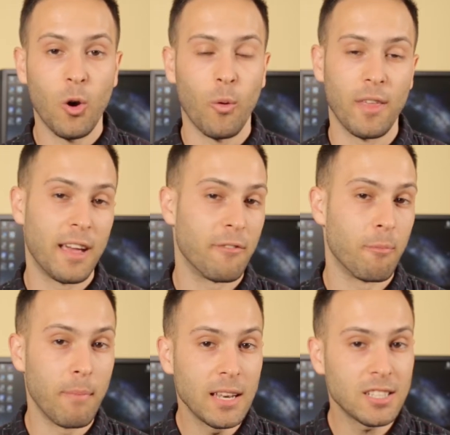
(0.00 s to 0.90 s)
where they've
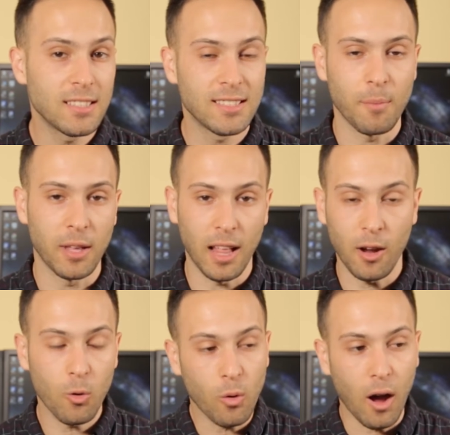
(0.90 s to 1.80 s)
mentioned something like,
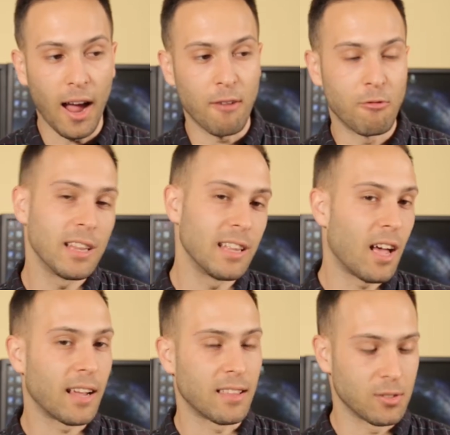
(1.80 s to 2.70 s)
oh, I really
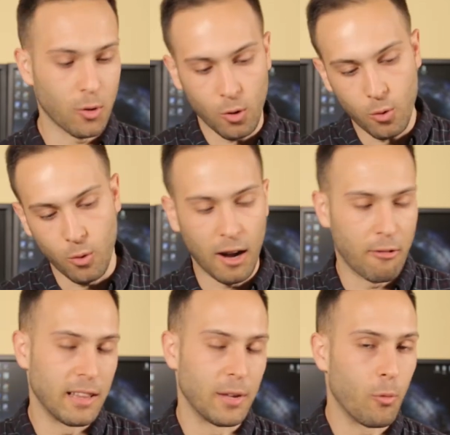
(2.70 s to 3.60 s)
like this, or oh, I
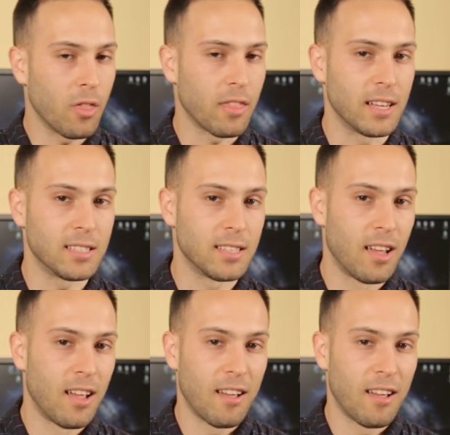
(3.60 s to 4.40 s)
really want this.